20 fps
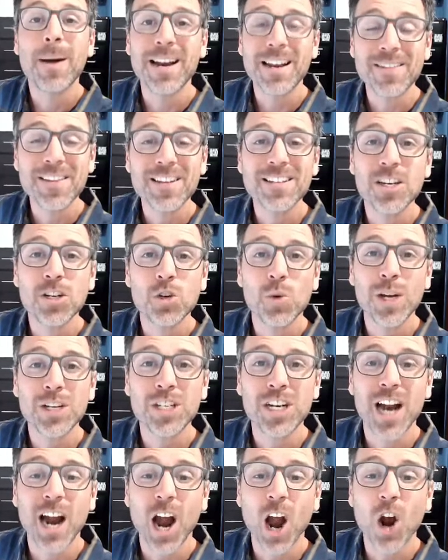in this situation,
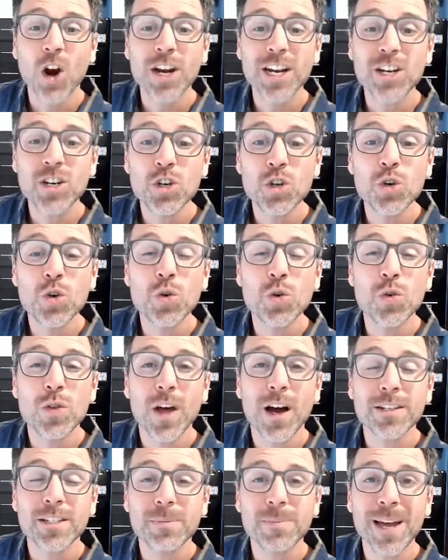I already knew the
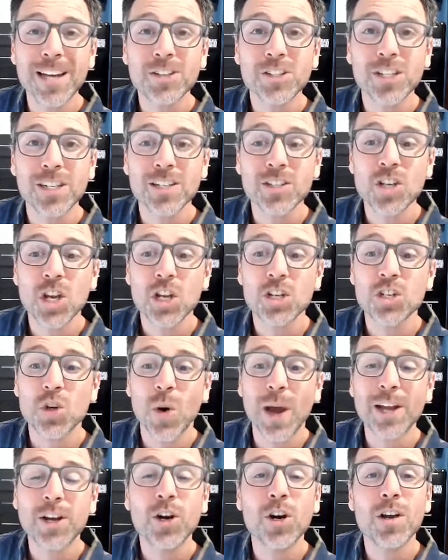dimensions, so
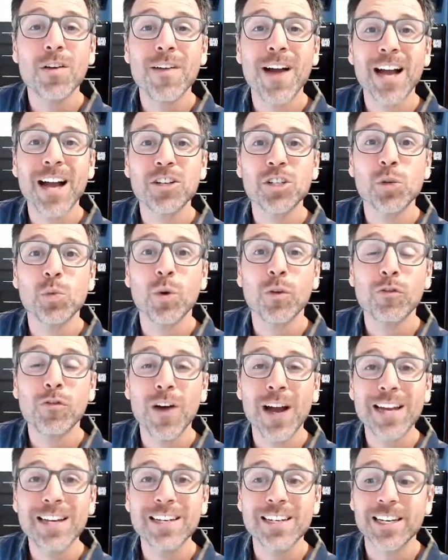I could have actually
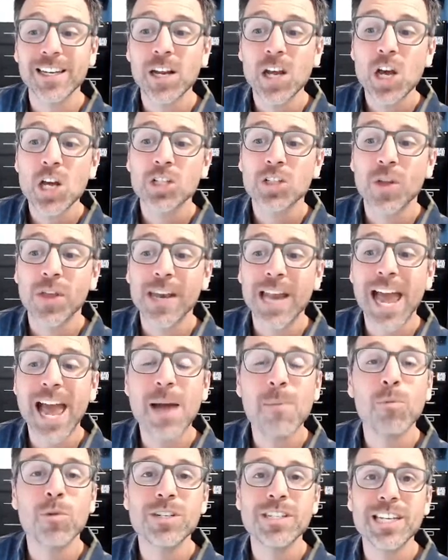refined it so that
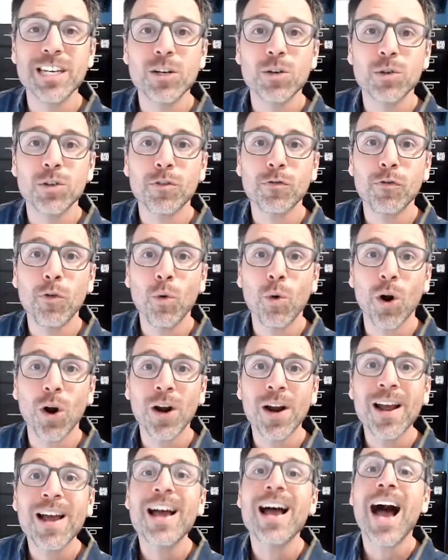m was equal to 4.
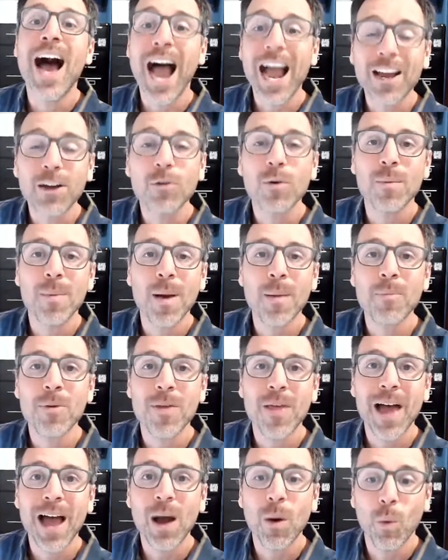I can remember
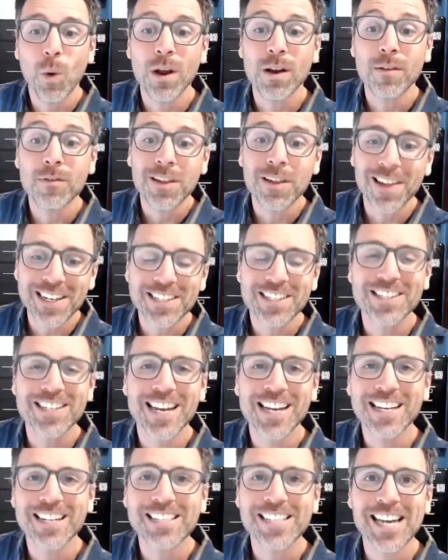that. One of the lessons I
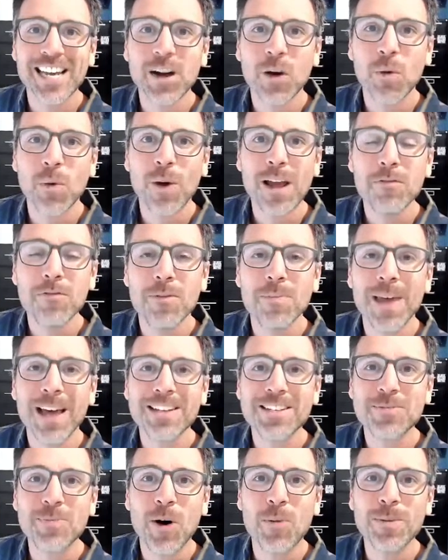can take away from that
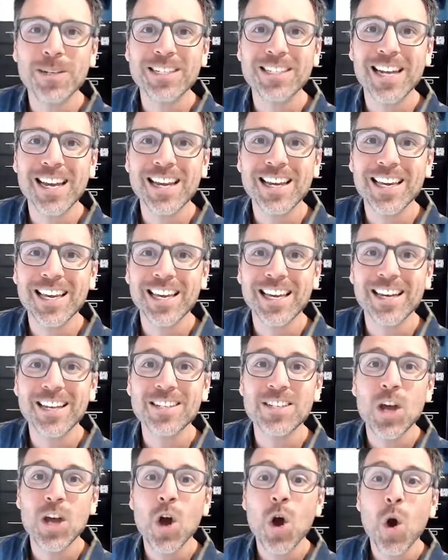small mistake
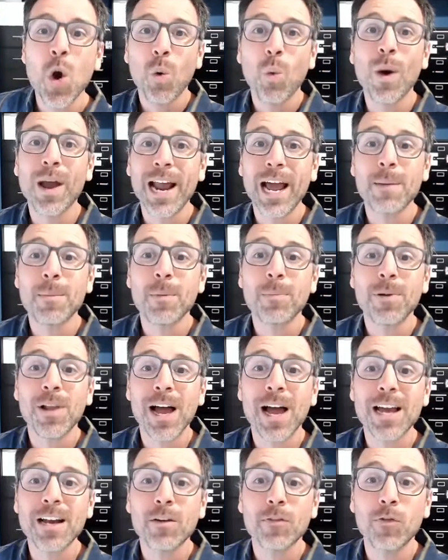is when I'm
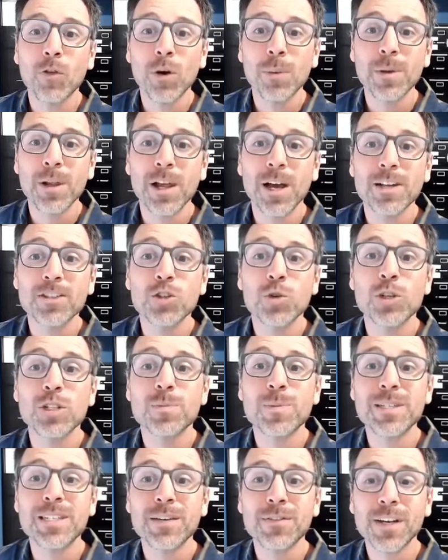applying a formula to a
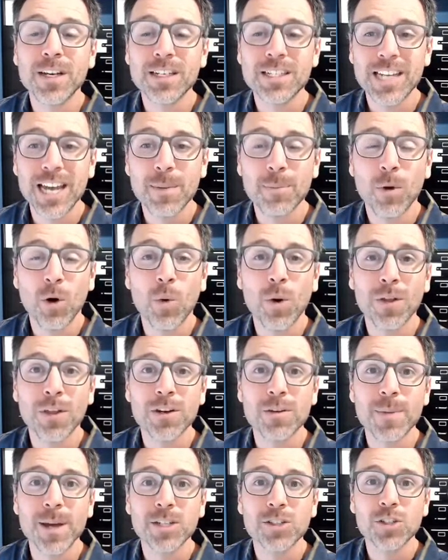specific example where the
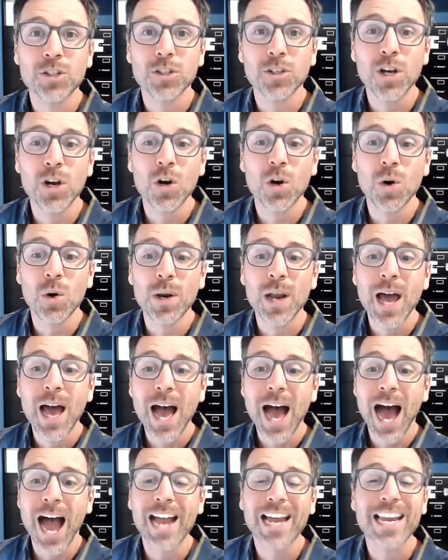dimensions are known,
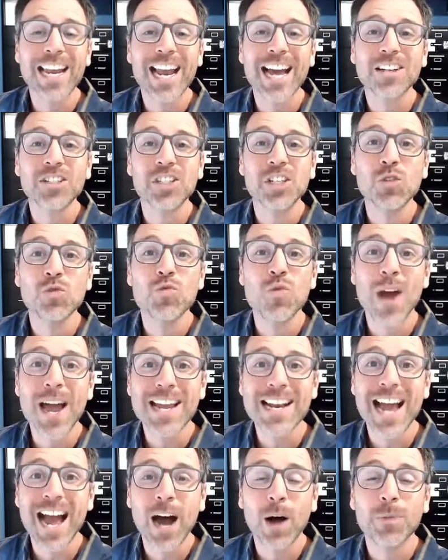I can actually write
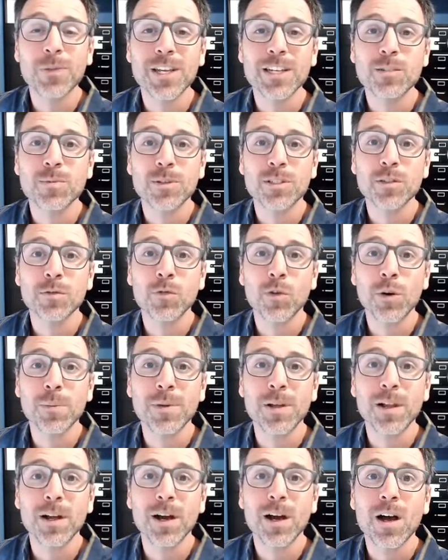out the explicit
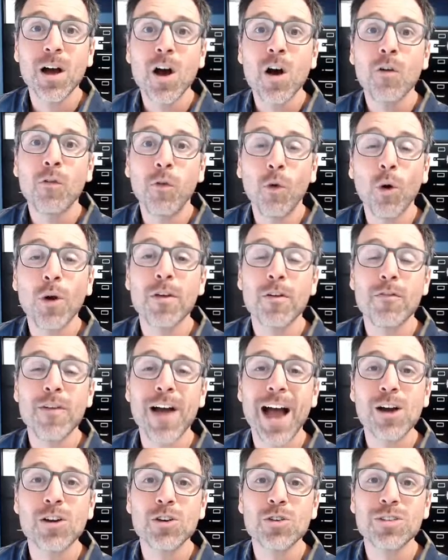formula for the
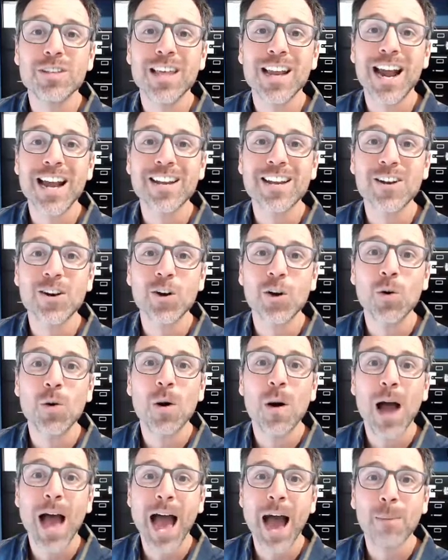values that I know
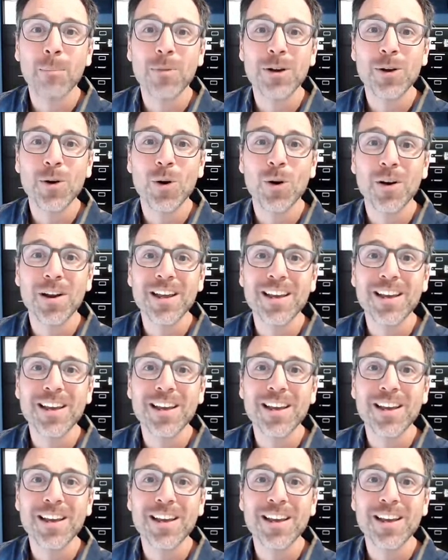a priori.